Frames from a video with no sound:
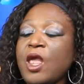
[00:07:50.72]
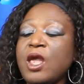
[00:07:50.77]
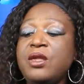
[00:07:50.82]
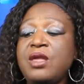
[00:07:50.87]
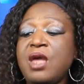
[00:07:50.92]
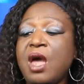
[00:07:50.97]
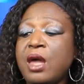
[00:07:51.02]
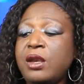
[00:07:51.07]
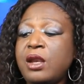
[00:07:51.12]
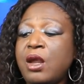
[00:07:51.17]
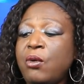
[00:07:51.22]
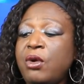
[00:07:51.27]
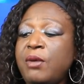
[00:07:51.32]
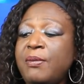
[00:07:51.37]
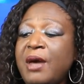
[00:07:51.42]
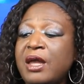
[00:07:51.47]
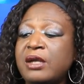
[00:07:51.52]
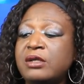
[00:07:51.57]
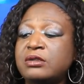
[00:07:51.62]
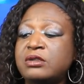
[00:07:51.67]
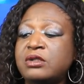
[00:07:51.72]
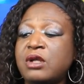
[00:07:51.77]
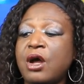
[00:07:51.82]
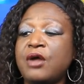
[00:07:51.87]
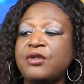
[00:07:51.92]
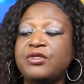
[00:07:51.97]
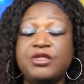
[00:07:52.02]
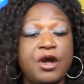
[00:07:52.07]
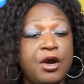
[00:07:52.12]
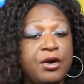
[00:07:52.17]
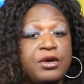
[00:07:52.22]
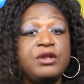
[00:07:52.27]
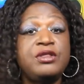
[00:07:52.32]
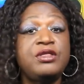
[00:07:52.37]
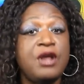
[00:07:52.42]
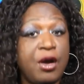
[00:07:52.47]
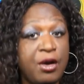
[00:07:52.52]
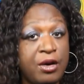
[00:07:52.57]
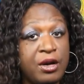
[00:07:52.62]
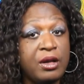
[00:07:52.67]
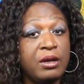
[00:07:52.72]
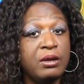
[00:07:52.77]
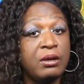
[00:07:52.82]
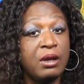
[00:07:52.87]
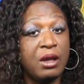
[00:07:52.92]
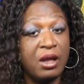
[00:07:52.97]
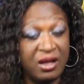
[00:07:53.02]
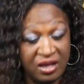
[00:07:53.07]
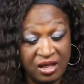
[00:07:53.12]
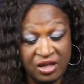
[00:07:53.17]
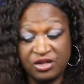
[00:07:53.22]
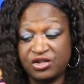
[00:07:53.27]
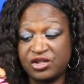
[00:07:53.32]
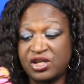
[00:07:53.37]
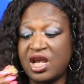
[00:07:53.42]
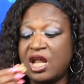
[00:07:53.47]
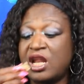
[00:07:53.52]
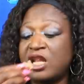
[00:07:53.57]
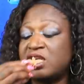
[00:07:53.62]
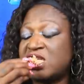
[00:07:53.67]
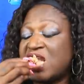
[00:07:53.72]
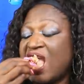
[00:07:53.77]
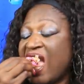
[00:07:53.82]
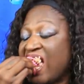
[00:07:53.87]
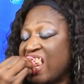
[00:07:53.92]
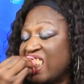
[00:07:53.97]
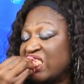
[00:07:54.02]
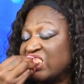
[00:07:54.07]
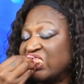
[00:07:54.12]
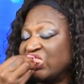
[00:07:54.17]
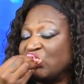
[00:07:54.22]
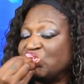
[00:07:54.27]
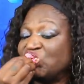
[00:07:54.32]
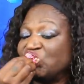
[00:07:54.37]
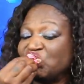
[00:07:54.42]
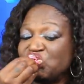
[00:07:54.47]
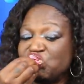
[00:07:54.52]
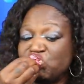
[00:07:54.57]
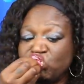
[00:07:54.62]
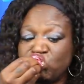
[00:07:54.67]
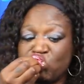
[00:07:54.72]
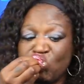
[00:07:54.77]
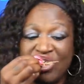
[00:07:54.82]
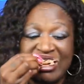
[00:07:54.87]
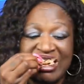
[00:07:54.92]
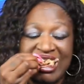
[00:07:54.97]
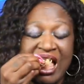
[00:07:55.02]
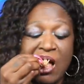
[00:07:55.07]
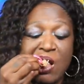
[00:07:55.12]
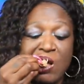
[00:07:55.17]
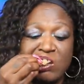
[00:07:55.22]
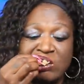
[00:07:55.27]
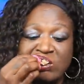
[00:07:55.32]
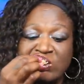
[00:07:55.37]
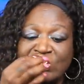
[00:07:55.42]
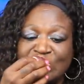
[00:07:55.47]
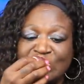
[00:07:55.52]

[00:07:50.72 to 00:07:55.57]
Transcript: Y'all know we about to start 3030 Unleashed Challenge. So